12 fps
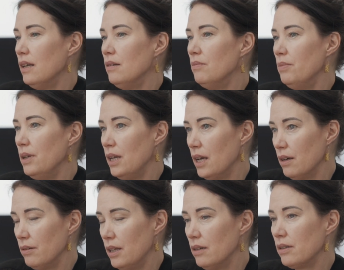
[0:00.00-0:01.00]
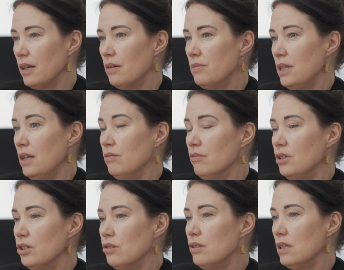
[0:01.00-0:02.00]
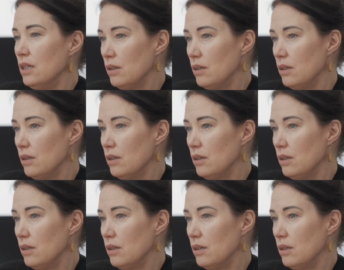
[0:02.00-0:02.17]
and better health outcomes and reduce